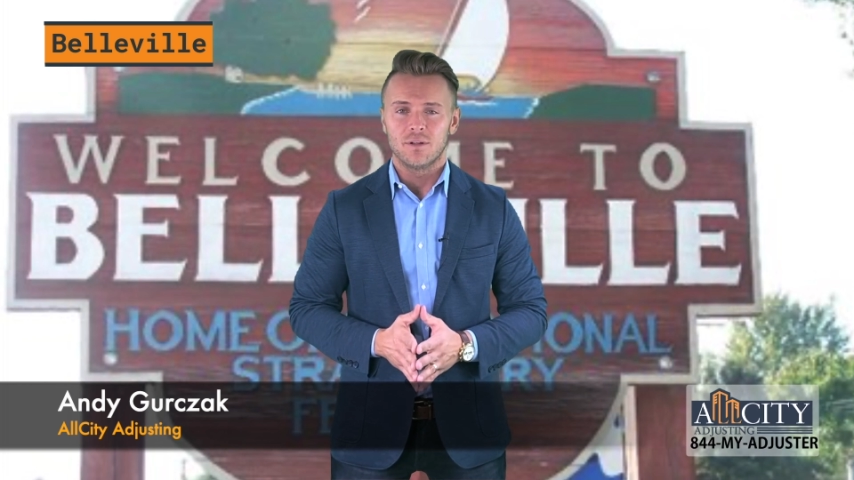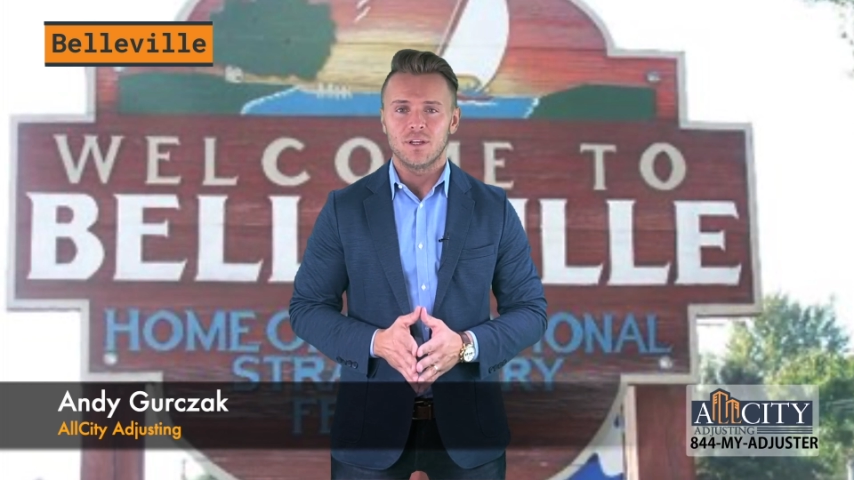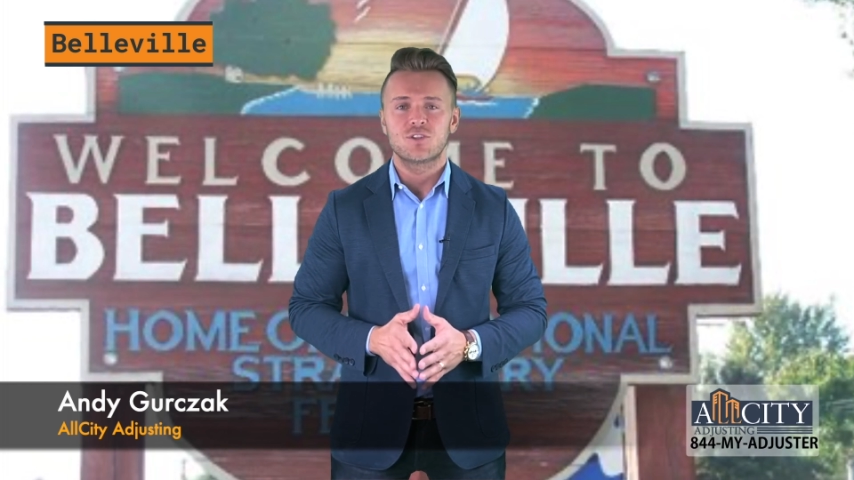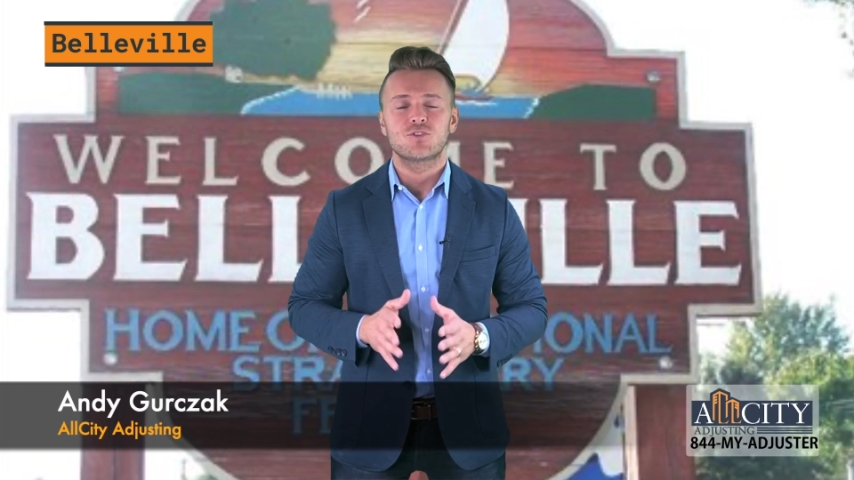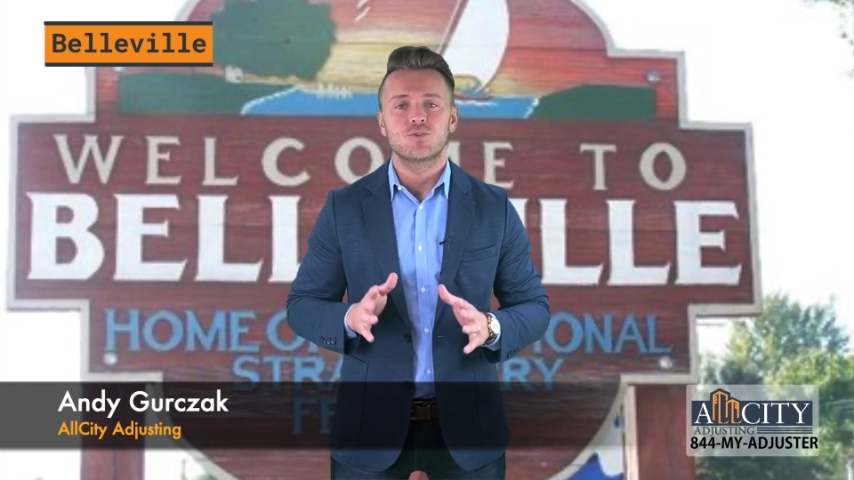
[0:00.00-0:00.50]

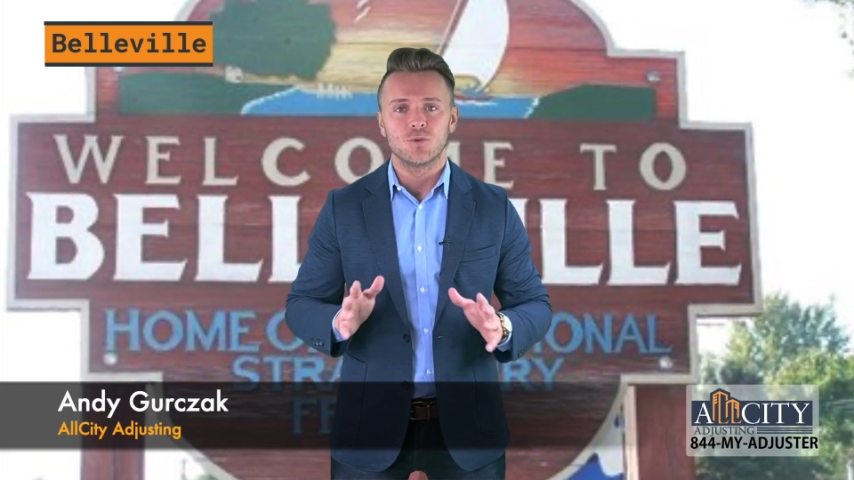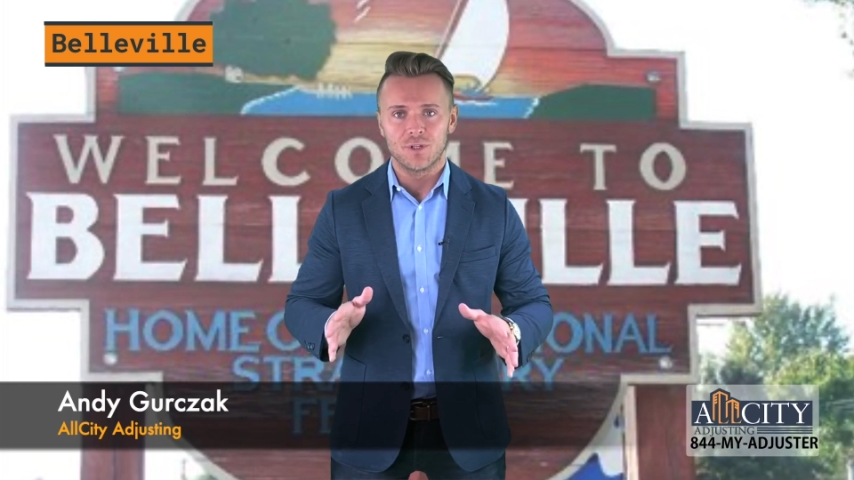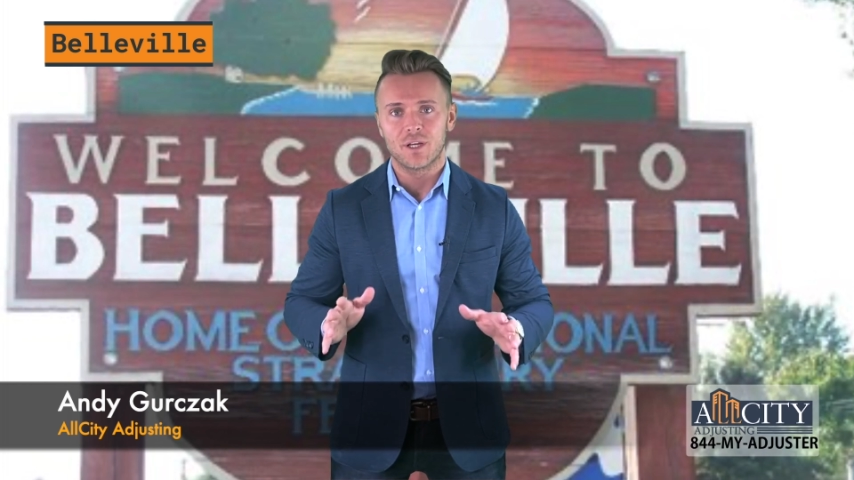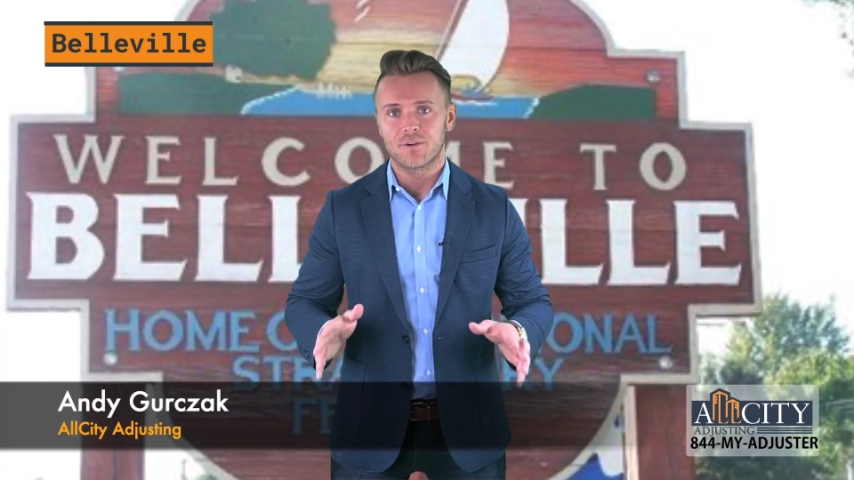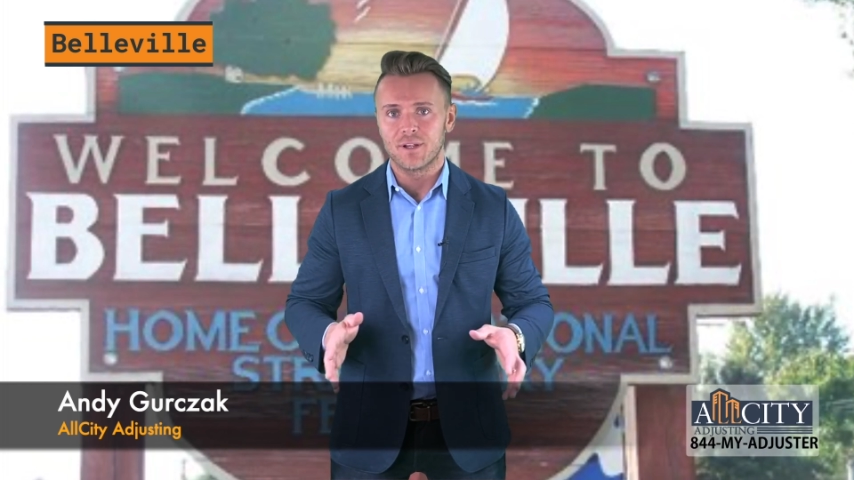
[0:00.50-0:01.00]
It's
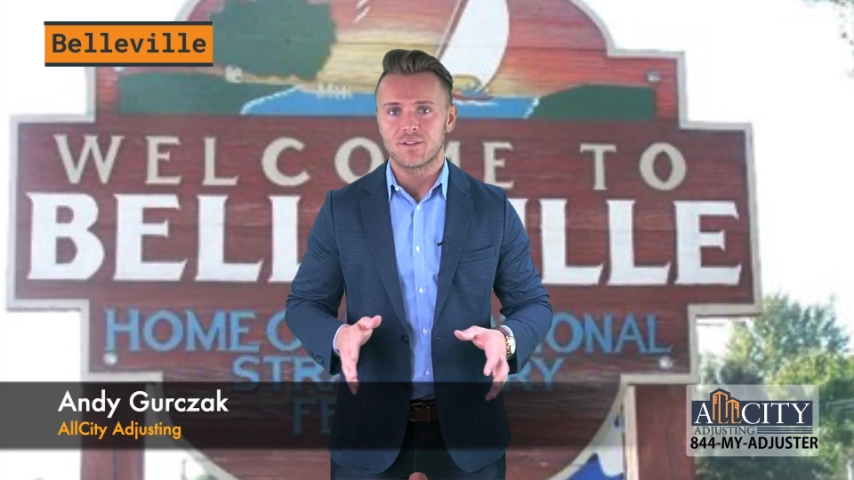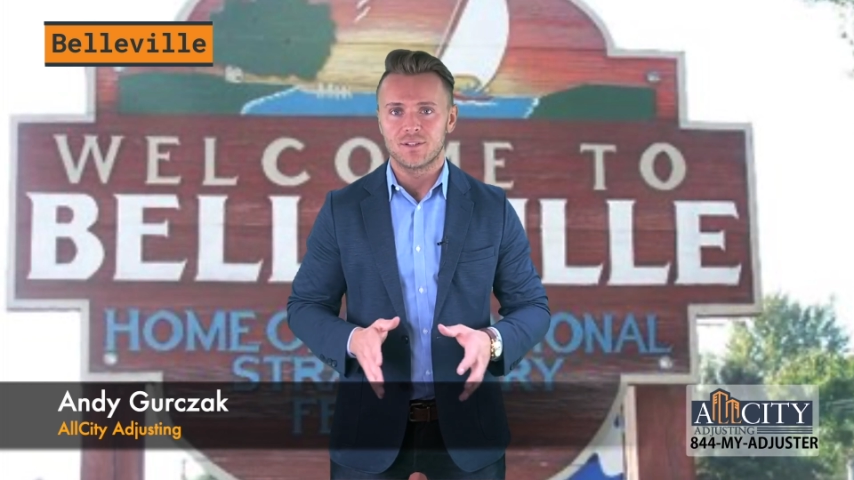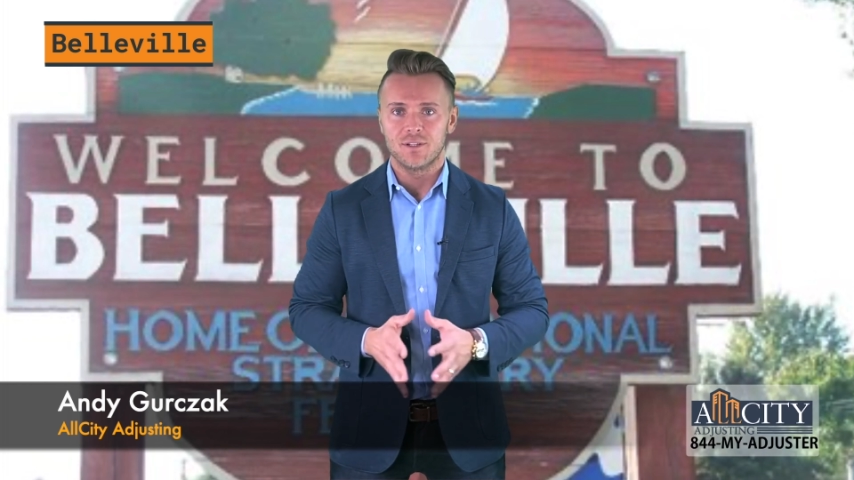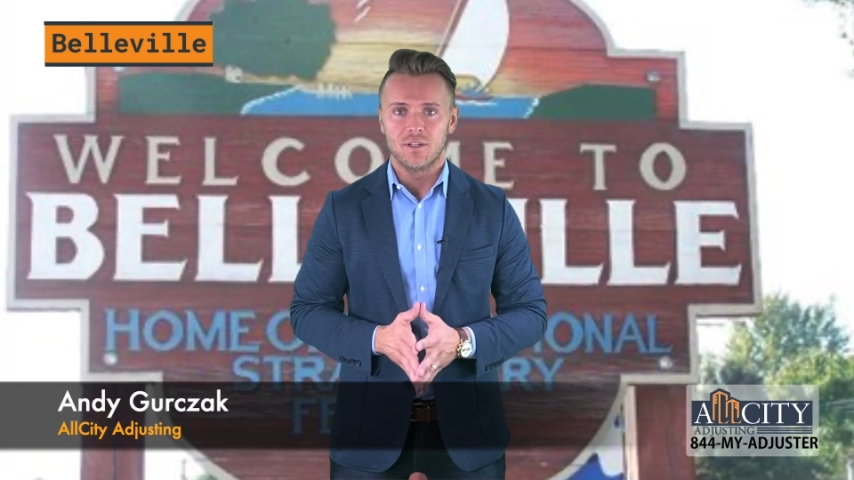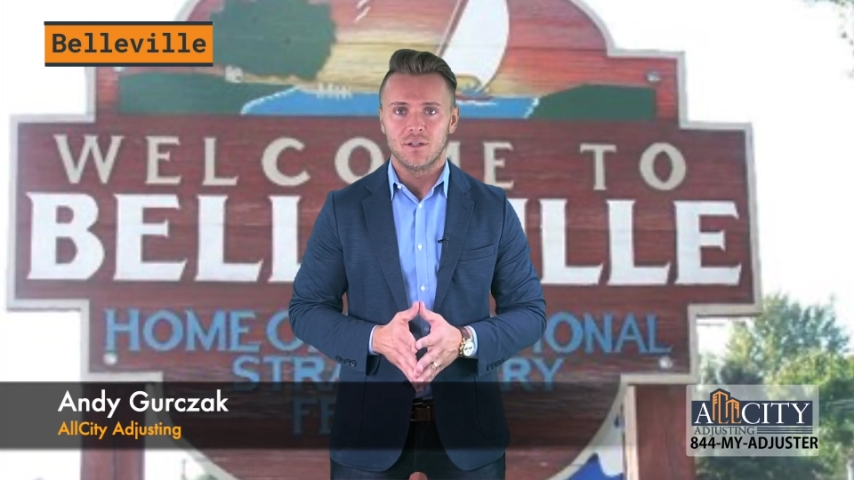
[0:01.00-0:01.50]
truly a great
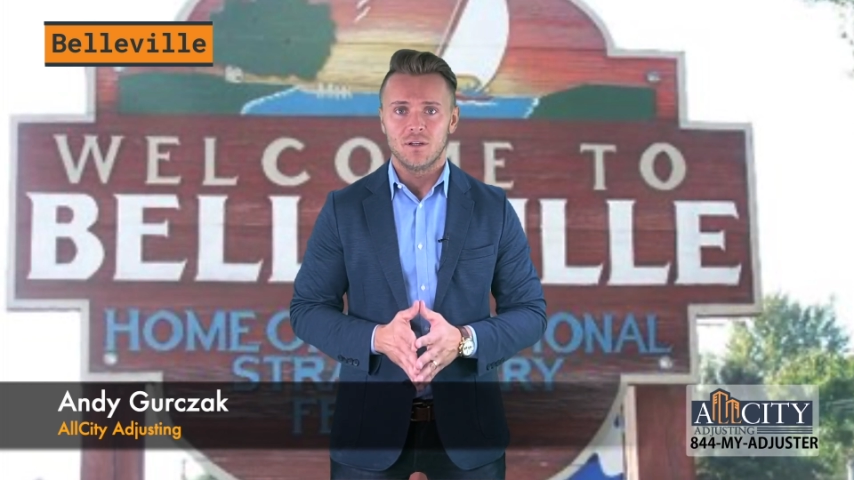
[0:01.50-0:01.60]
city.